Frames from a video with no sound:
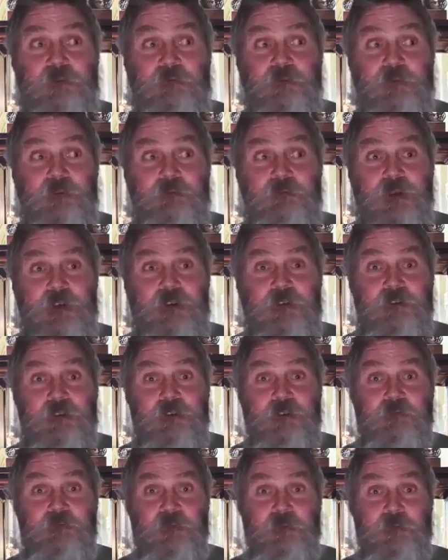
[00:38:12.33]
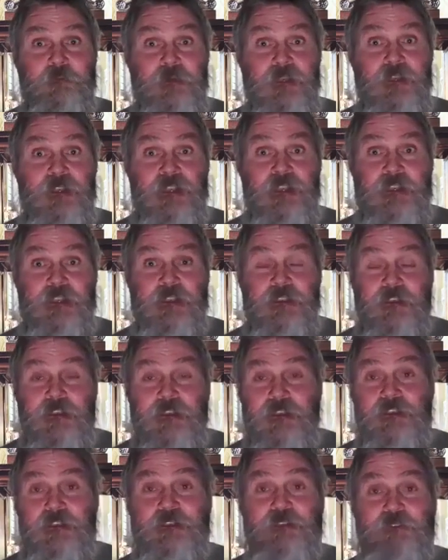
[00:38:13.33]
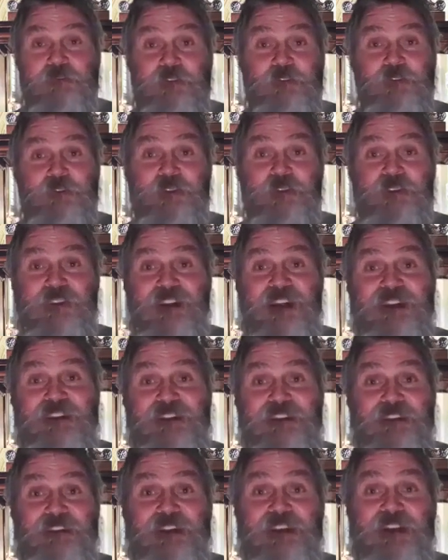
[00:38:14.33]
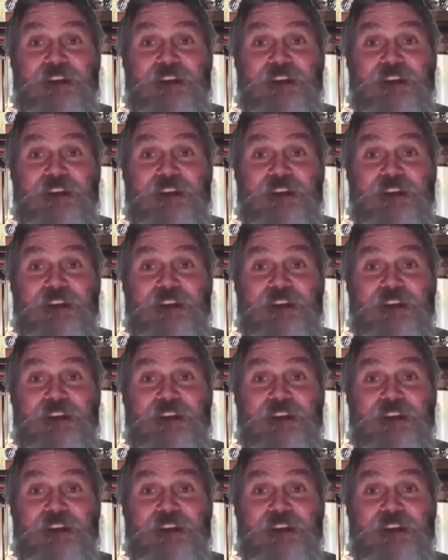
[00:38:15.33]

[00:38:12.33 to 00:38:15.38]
I said, well, what am I going to do for money? He says,